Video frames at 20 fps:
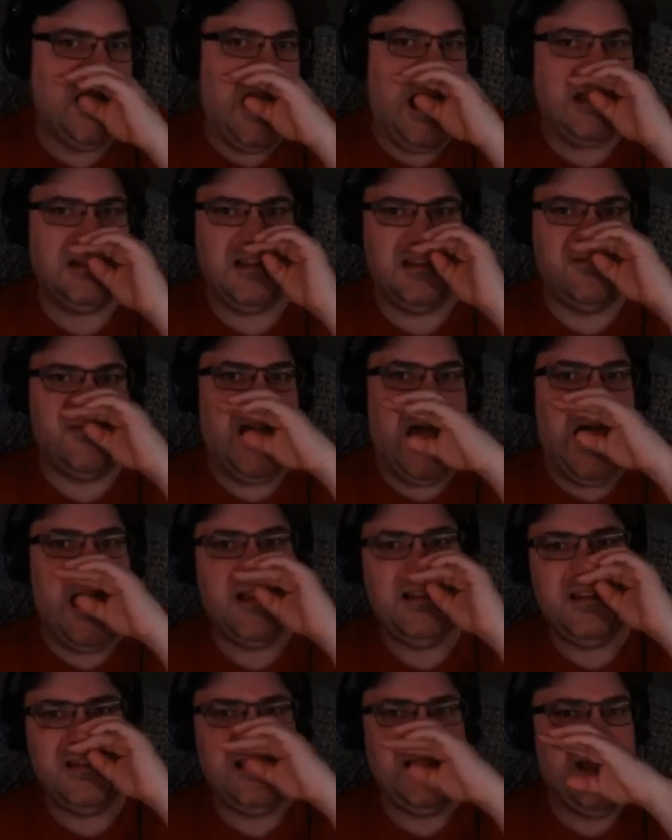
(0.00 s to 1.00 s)
has
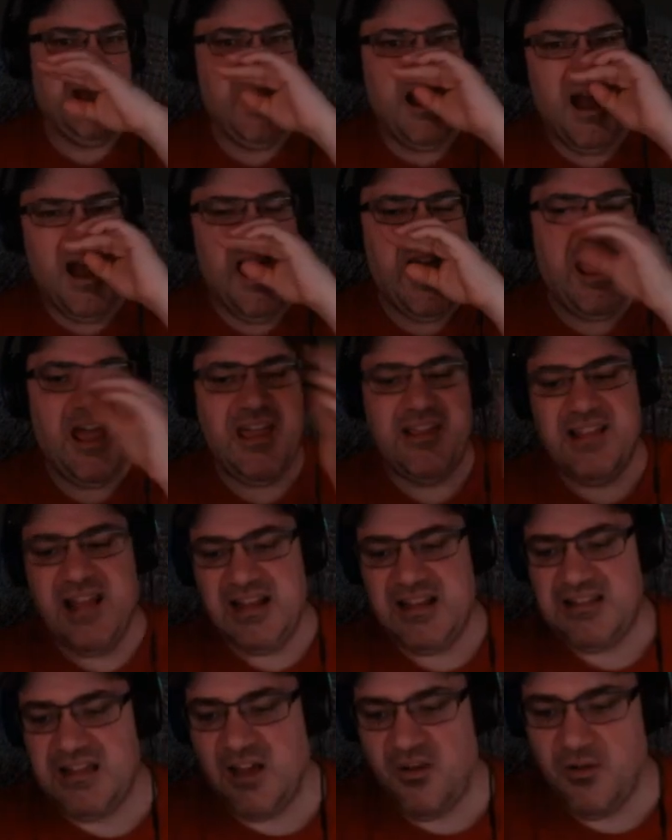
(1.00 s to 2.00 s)
advanced, and
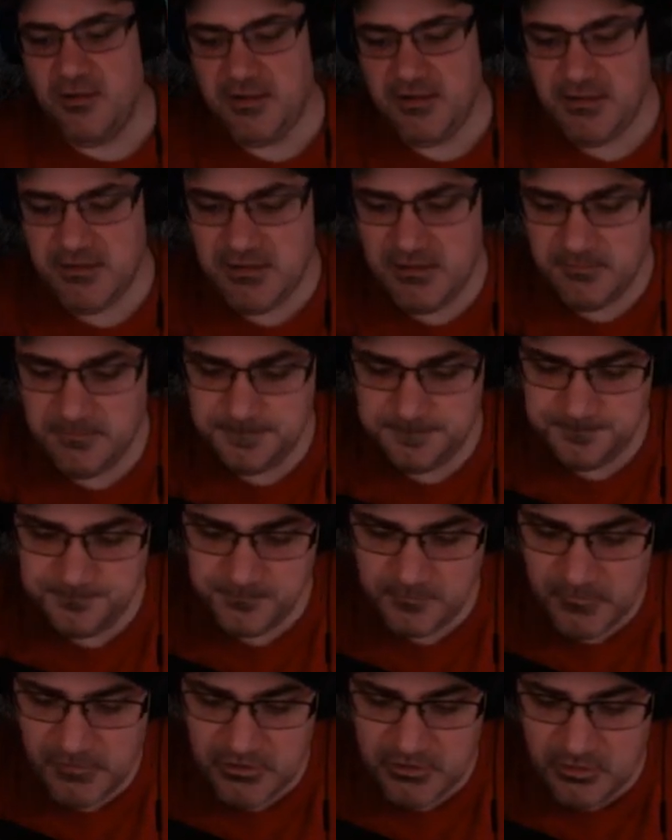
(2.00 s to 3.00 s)
that's how it is.
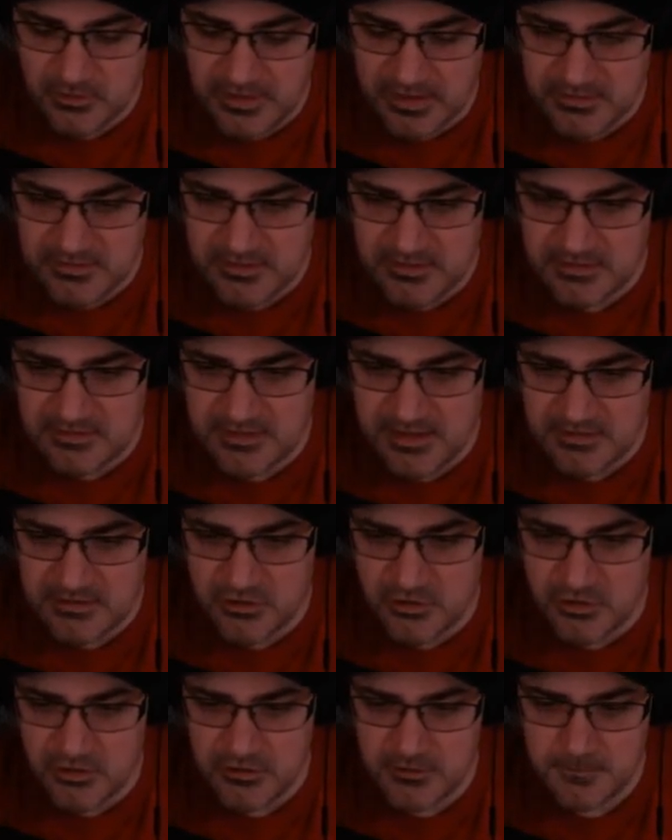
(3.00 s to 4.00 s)
So that's
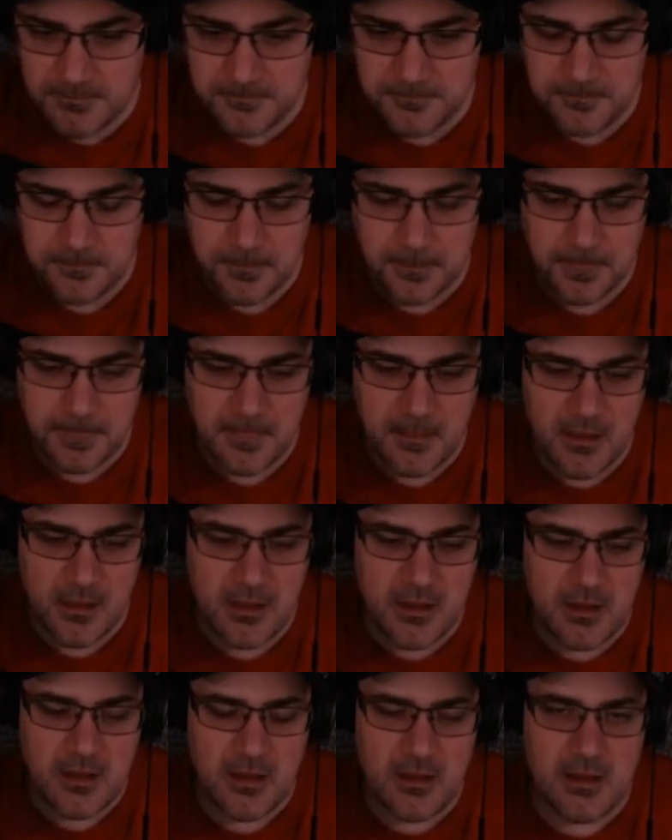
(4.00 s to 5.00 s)
good.
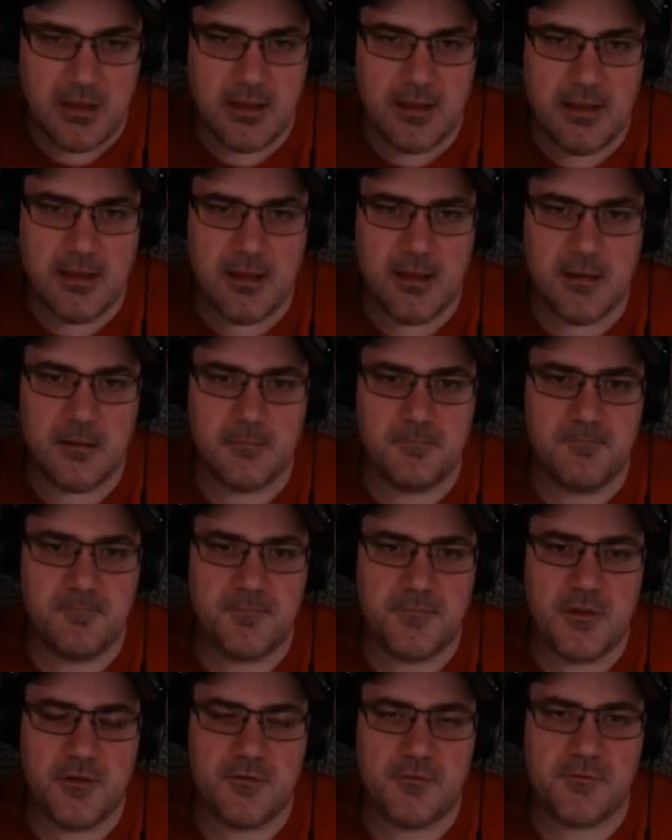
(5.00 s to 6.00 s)

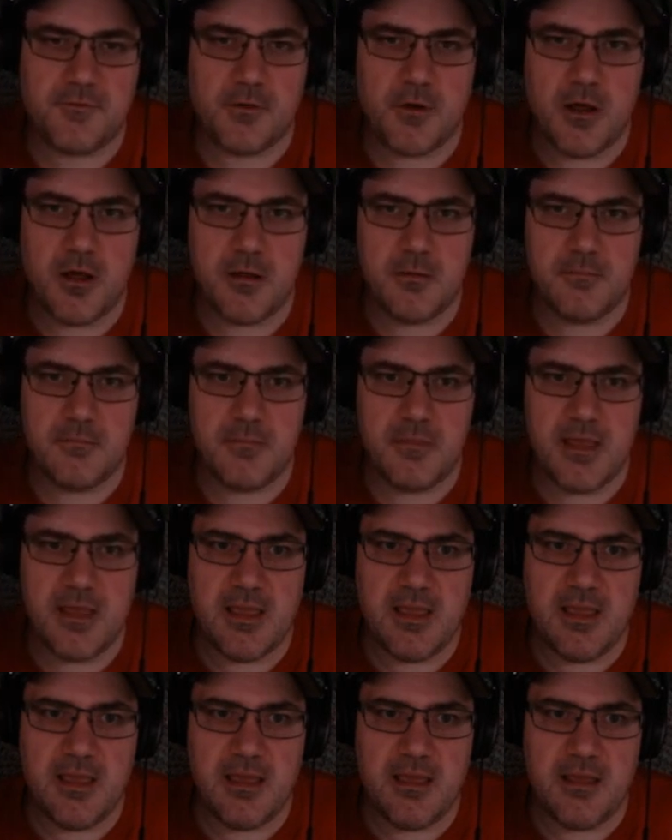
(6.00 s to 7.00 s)
From
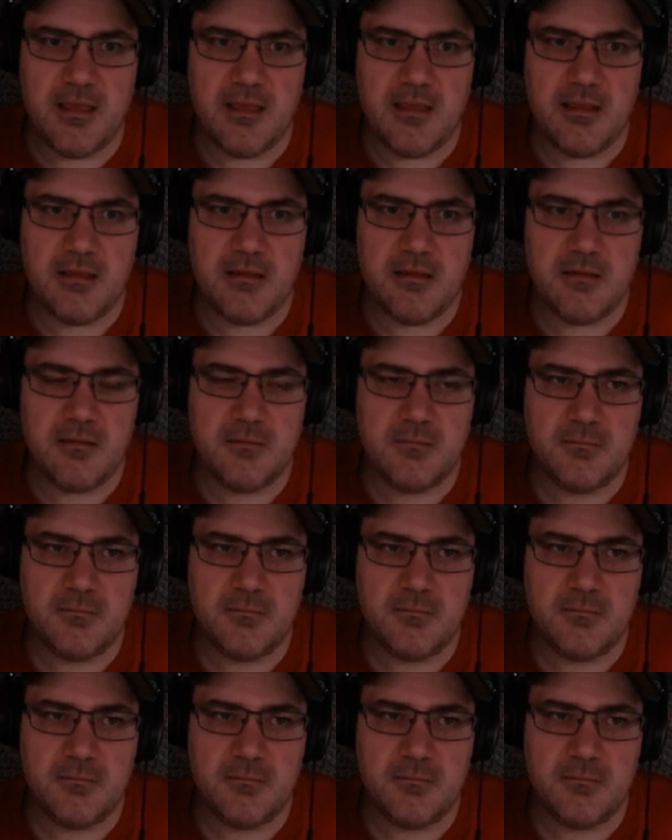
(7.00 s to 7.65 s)
a